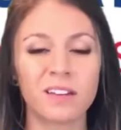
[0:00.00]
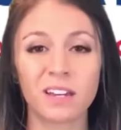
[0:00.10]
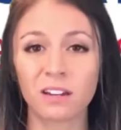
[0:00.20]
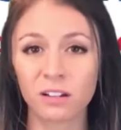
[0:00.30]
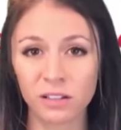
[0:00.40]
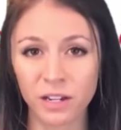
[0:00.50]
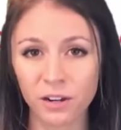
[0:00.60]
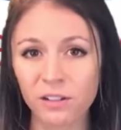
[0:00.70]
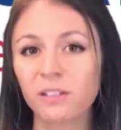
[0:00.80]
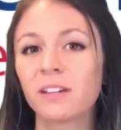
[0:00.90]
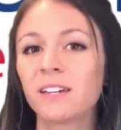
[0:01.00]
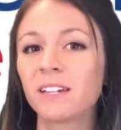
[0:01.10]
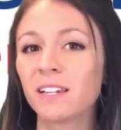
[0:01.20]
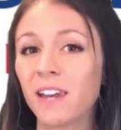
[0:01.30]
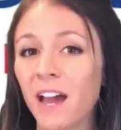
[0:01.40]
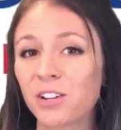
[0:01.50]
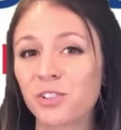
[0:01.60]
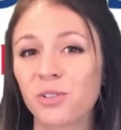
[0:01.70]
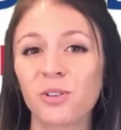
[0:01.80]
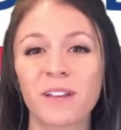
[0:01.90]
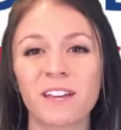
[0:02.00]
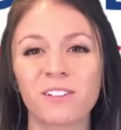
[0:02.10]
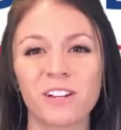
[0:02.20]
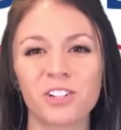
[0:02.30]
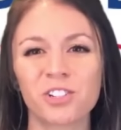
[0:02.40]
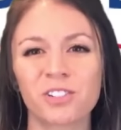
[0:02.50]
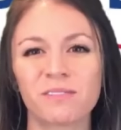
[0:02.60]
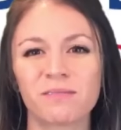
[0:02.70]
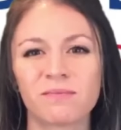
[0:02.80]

in clear, natural English.